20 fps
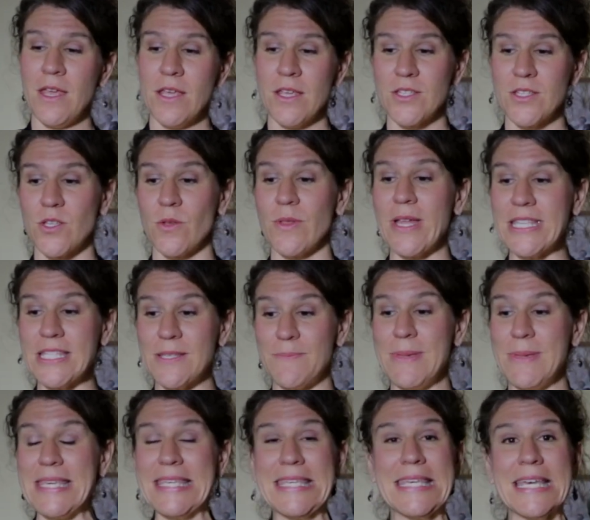So let's
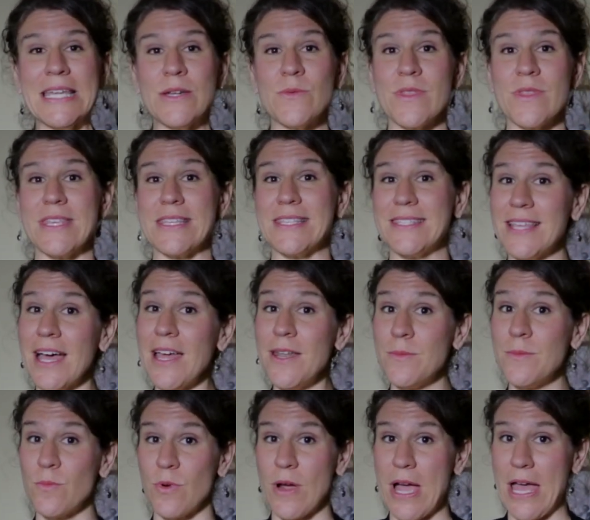begin with the
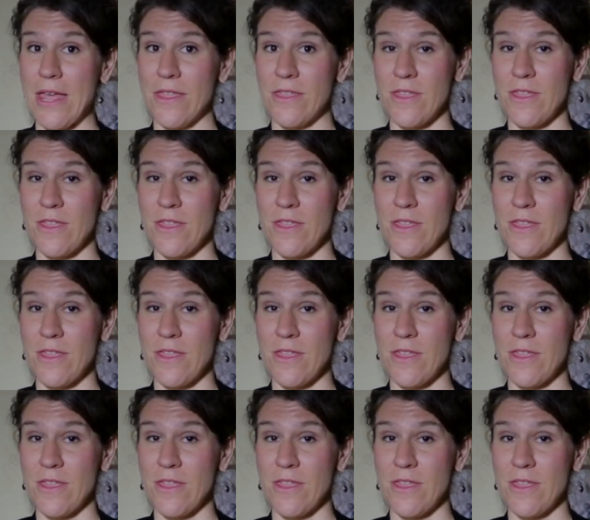sun breath.